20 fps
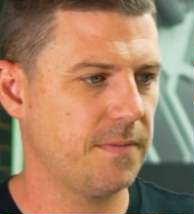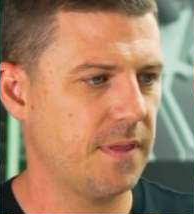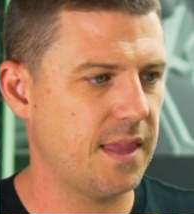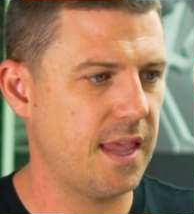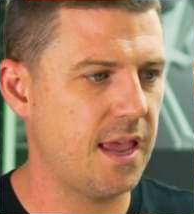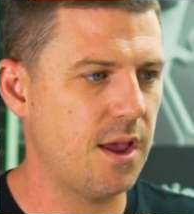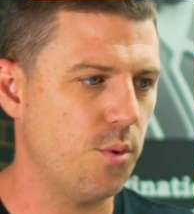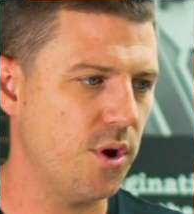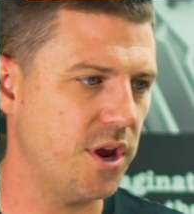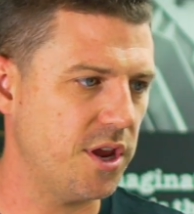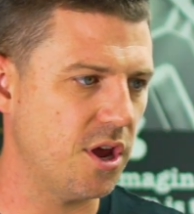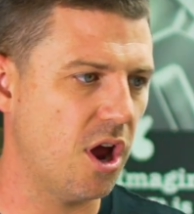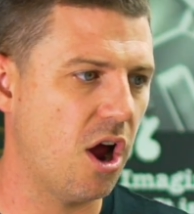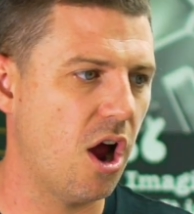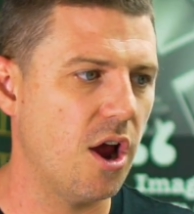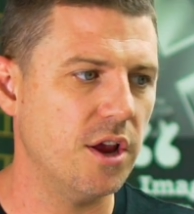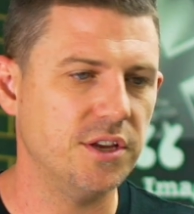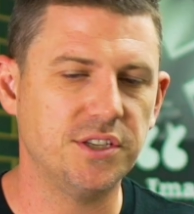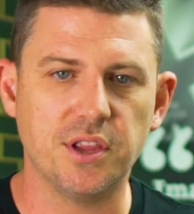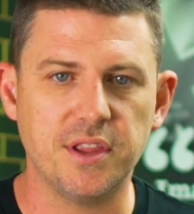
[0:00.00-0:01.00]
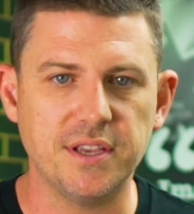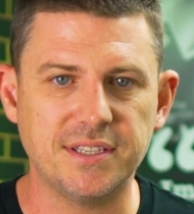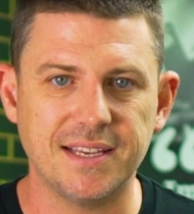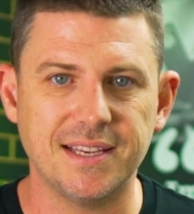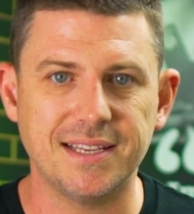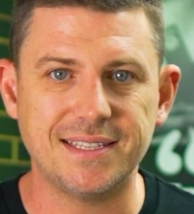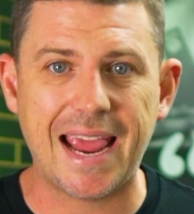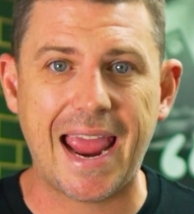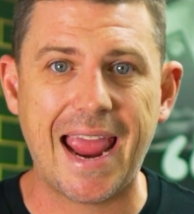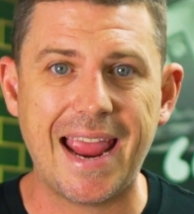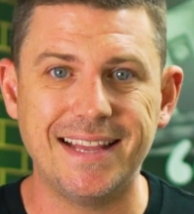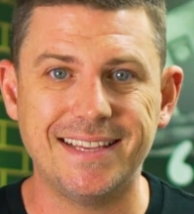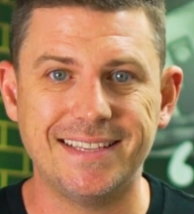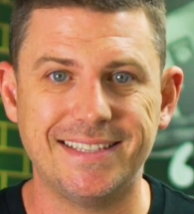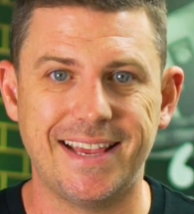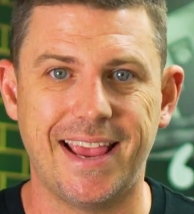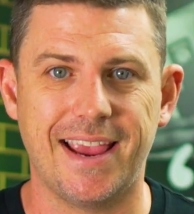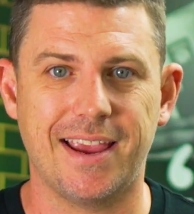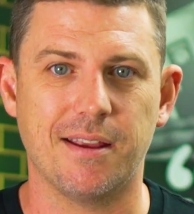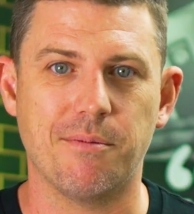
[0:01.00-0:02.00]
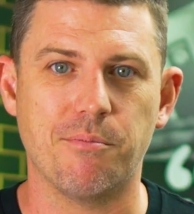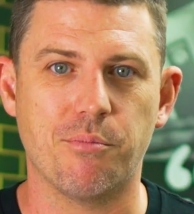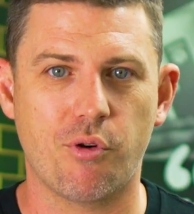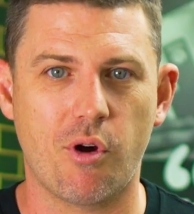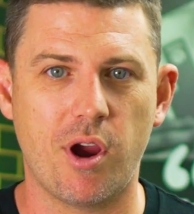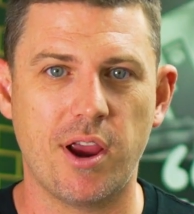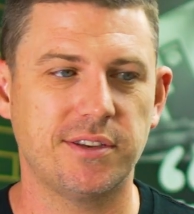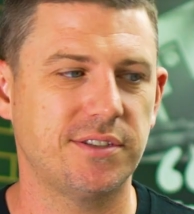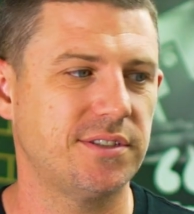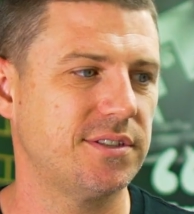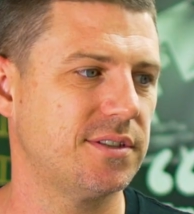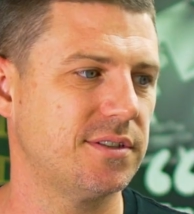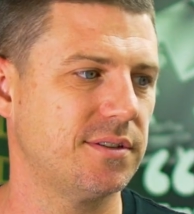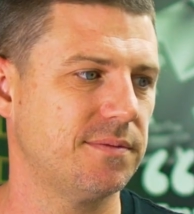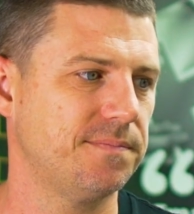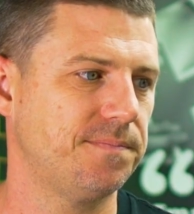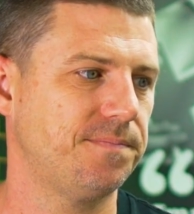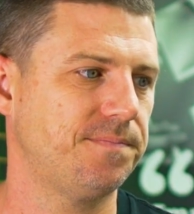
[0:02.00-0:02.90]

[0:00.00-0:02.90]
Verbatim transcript: There we go. So this is a 10 second press.